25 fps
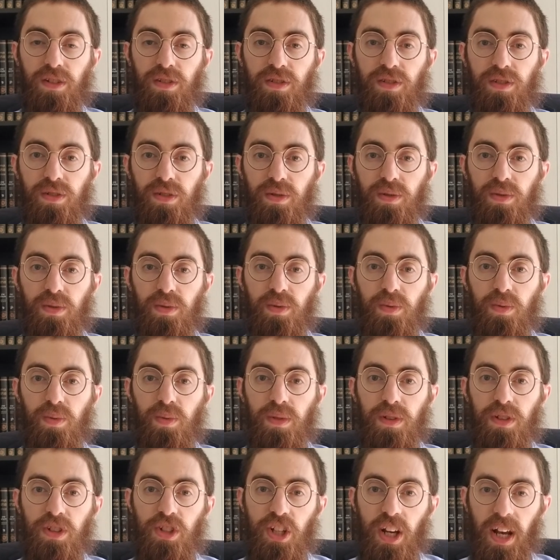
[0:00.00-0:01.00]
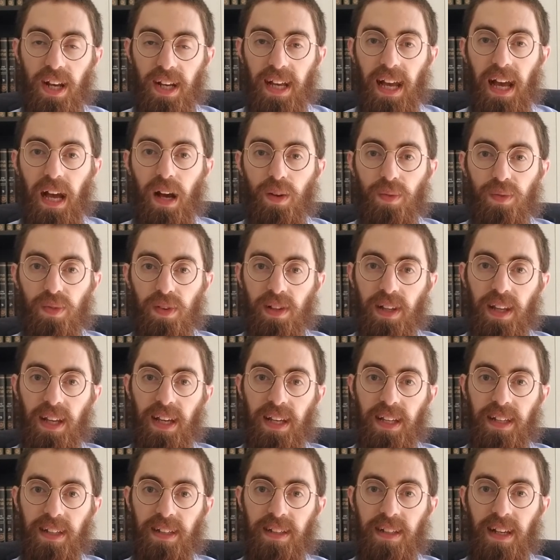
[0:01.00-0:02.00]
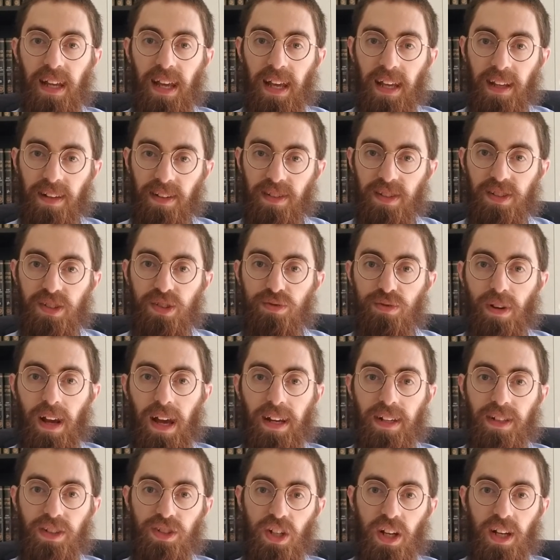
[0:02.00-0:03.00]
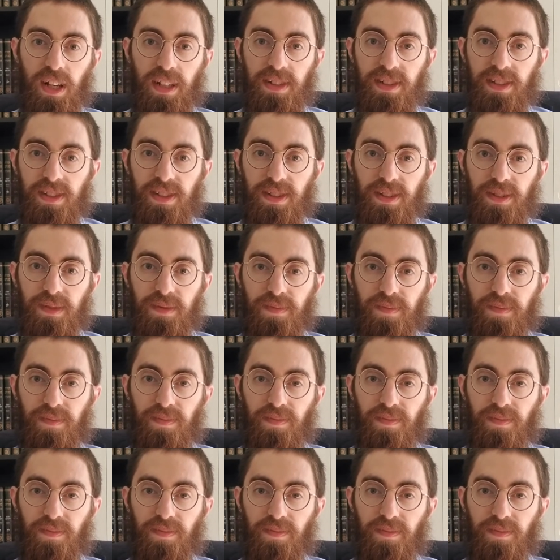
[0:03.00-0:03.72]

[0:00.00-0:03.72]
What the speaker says: to check out the land and to strategize.